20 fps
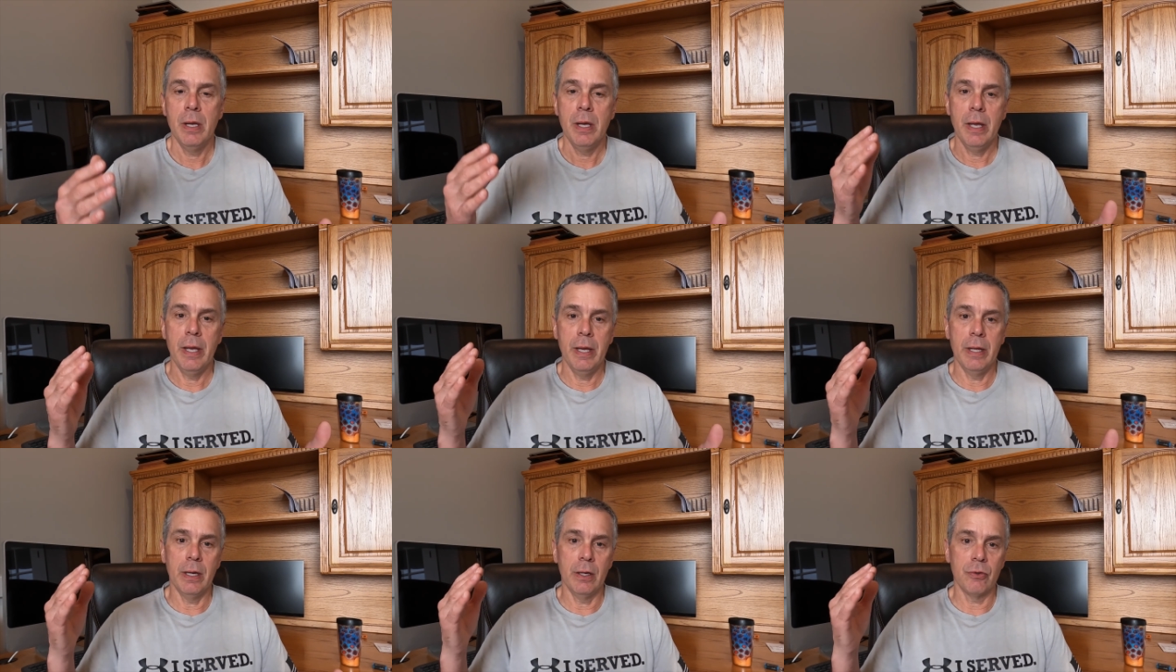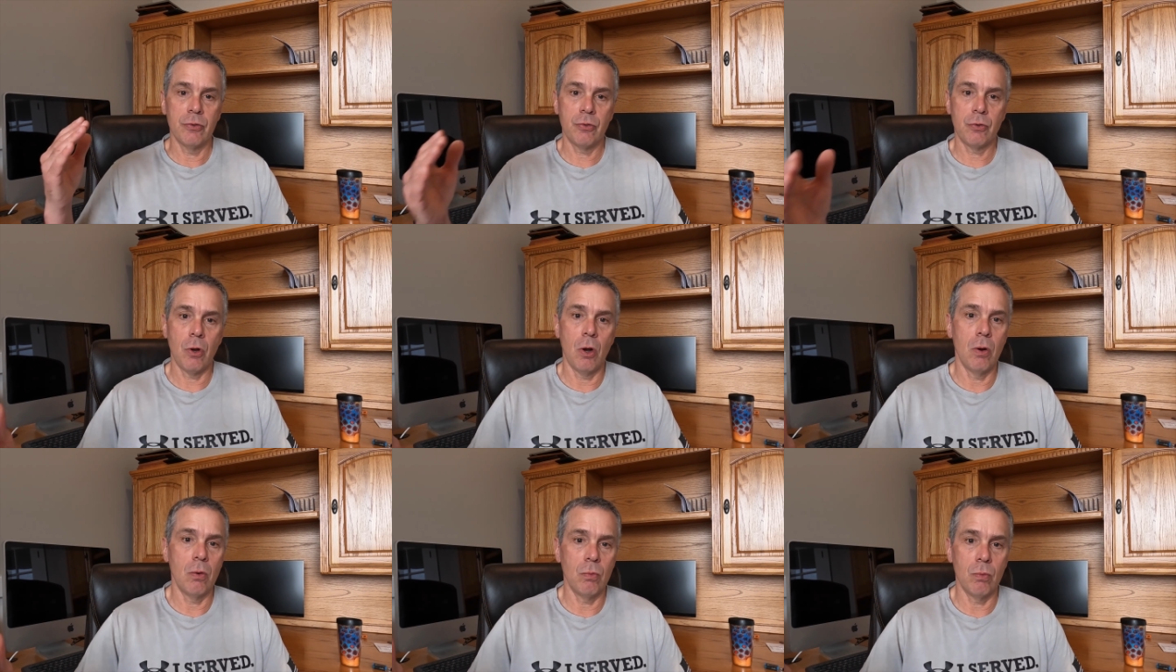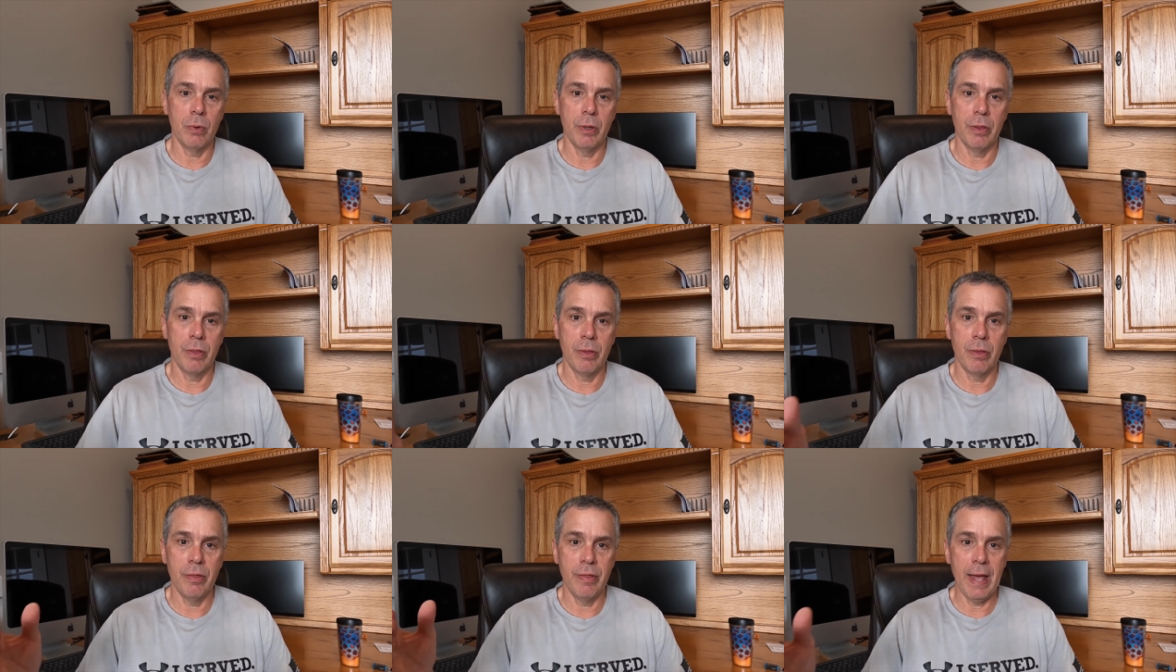And I'll start
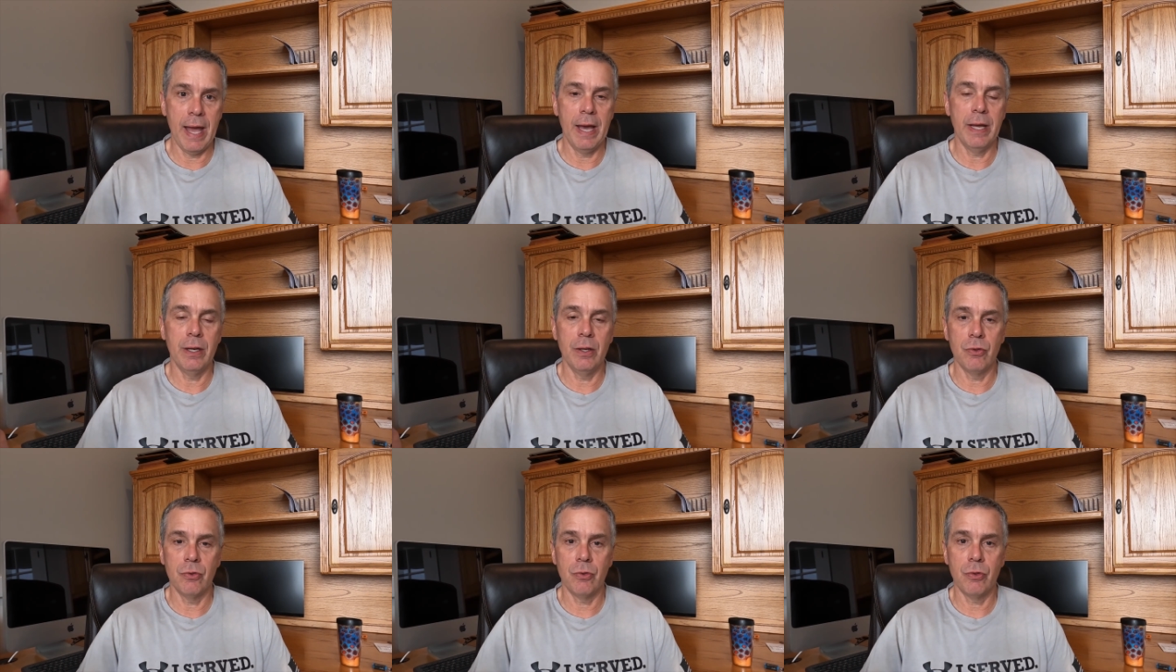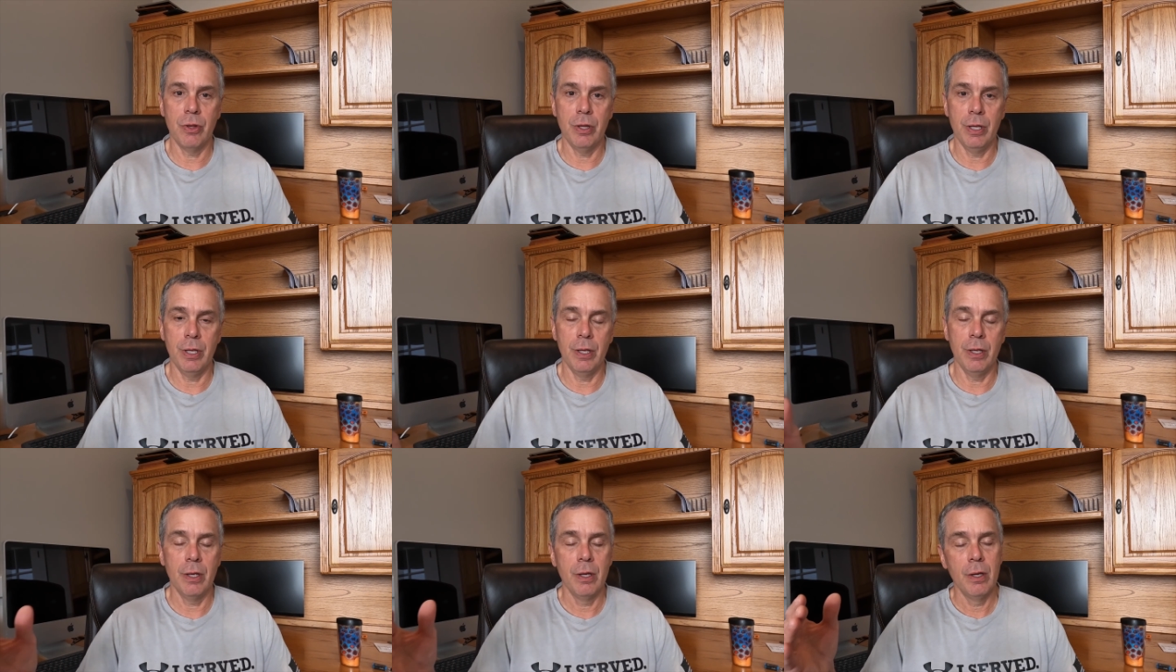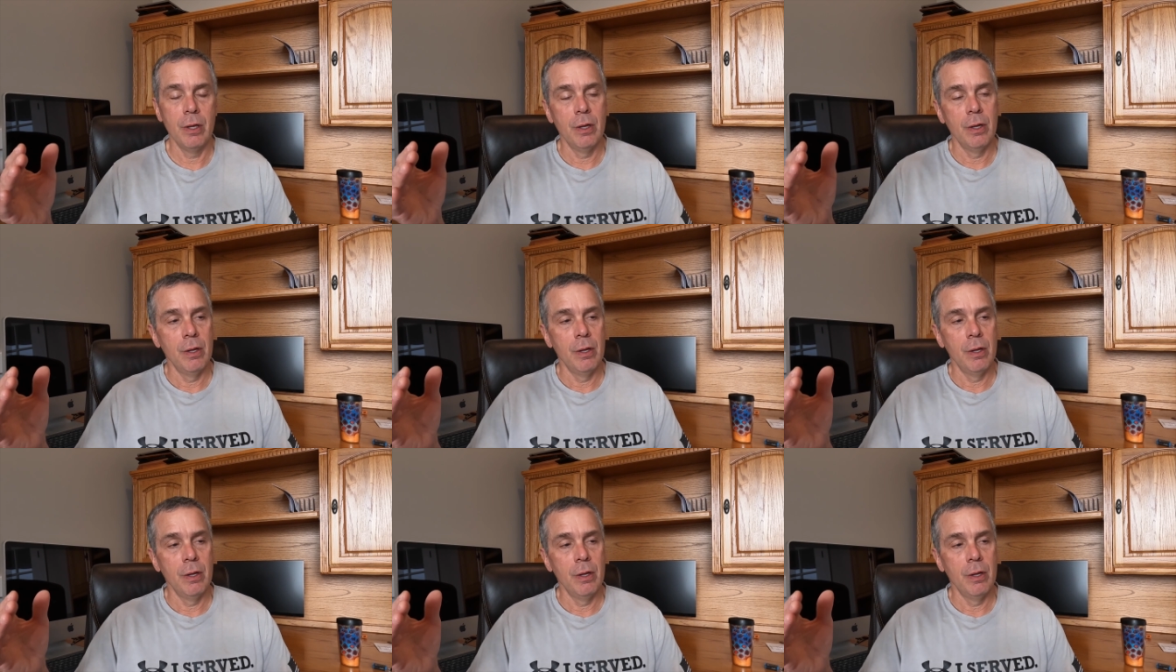with that as the,